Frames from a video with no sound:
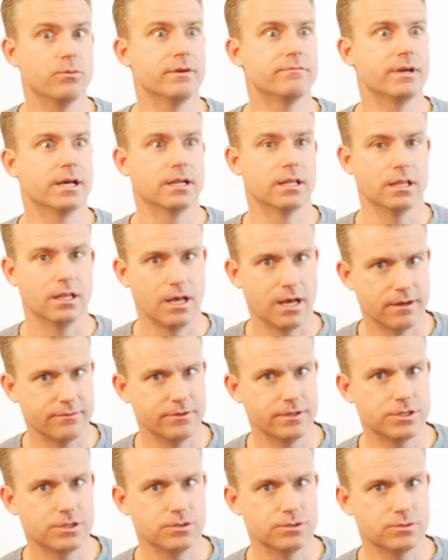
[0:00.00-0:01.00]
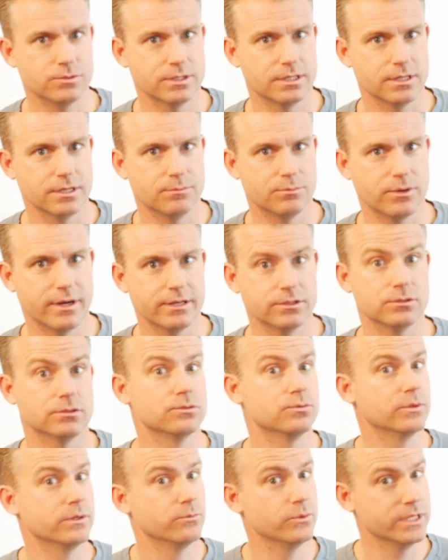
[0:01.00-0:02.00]
we've had a lot of issues with the
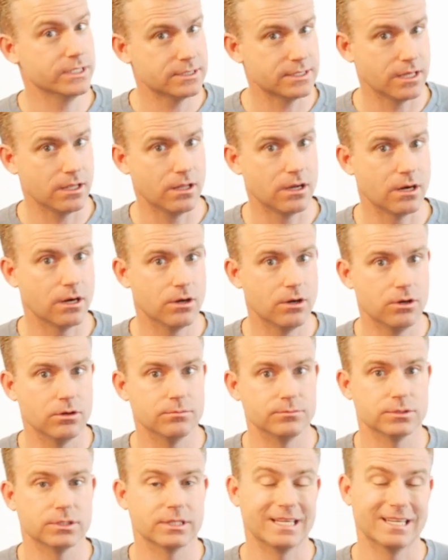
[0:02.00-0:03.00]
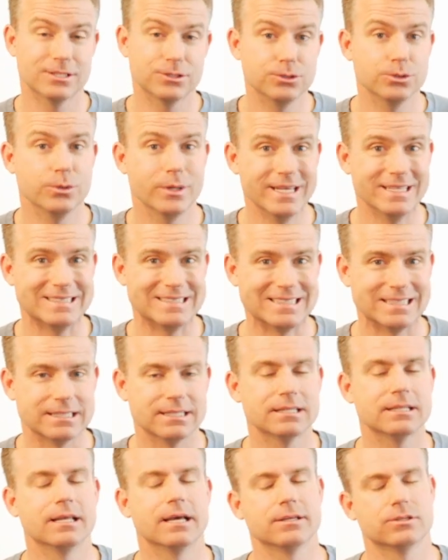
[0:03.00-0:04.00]
appraisals when we sell our homes. Guess who eats it?
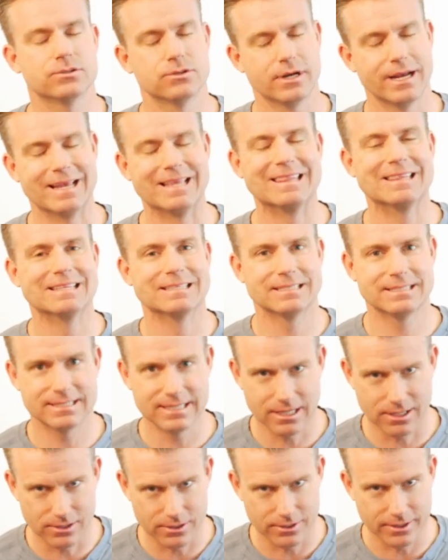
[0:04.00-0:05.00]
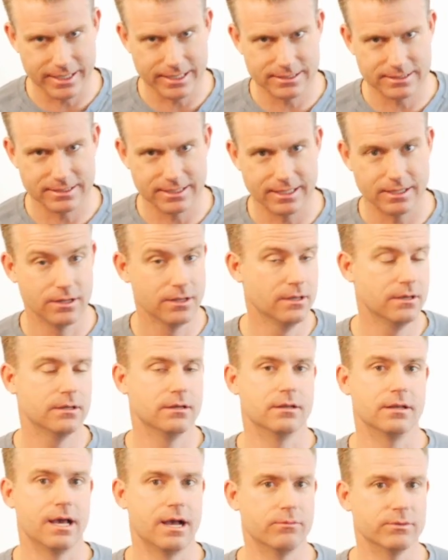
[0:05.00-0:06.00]
That's right, the seller eats it.
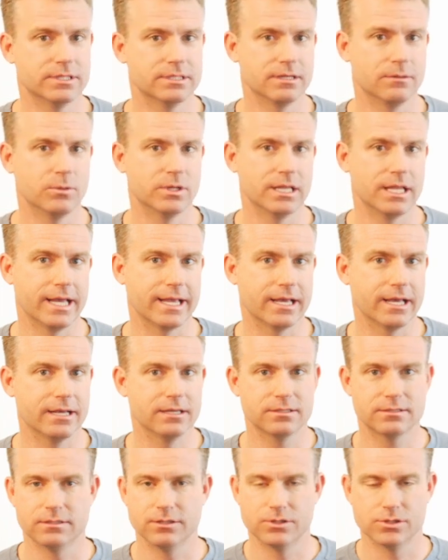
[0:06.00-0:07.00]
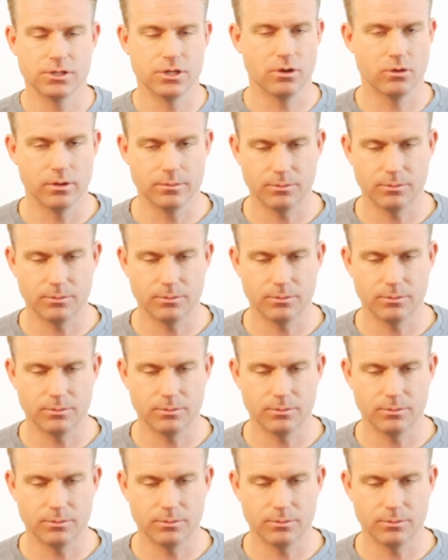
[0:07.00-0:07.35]
Not with someone like us, there's no